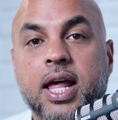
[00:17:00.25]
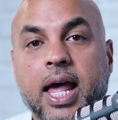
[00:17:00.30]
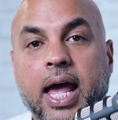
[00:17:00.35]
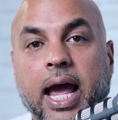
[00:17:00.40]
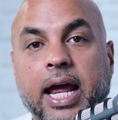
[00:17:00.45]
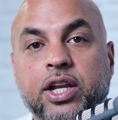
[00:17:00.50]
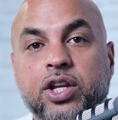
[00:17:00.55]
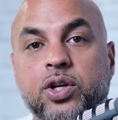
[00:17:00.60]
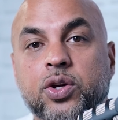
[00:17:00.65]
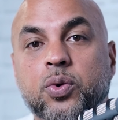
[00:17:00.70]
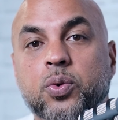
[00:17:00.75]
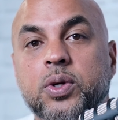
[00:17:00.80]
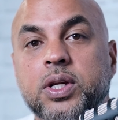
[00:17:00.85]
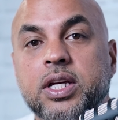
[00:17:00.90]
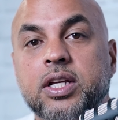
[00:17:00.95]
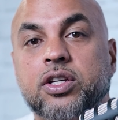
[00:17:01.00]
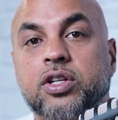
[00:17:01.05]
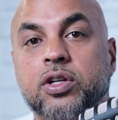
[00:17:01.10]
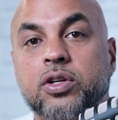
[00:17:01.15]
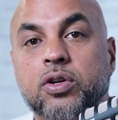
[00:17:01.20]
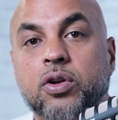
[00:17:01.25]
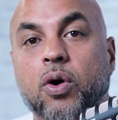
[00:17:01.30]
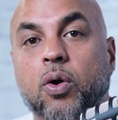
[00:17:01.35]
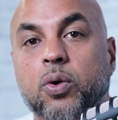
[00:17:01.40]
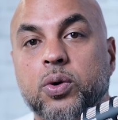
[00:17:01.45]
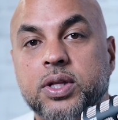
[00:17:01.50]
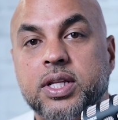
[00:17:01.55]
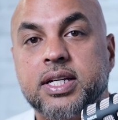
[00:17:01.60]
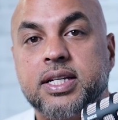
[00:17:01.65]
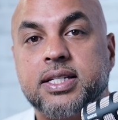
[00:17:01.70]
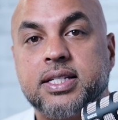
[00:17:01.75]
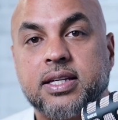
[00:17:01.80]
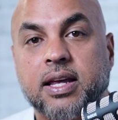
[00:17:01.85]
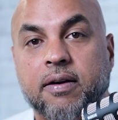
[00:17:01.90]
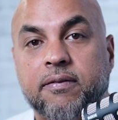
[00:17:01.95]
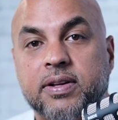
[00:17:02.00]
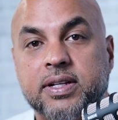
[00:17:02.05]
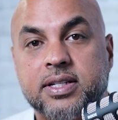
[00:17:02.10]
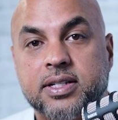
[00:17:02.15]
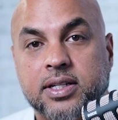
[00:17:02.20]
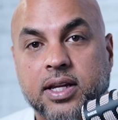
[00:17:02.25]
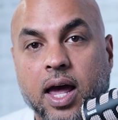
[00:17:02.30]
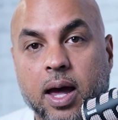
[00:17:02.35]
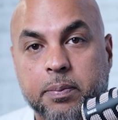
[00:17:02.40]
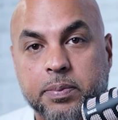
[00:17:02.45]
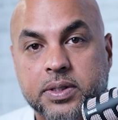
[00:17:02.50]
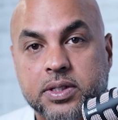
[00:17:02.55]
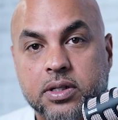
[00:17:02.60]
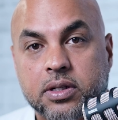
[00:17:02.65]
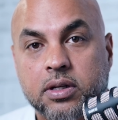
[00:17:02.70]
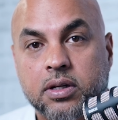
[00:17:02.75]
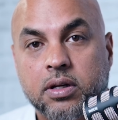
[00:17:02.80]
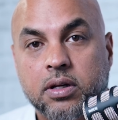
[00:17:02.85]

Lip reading: and you need to know these 7 steps.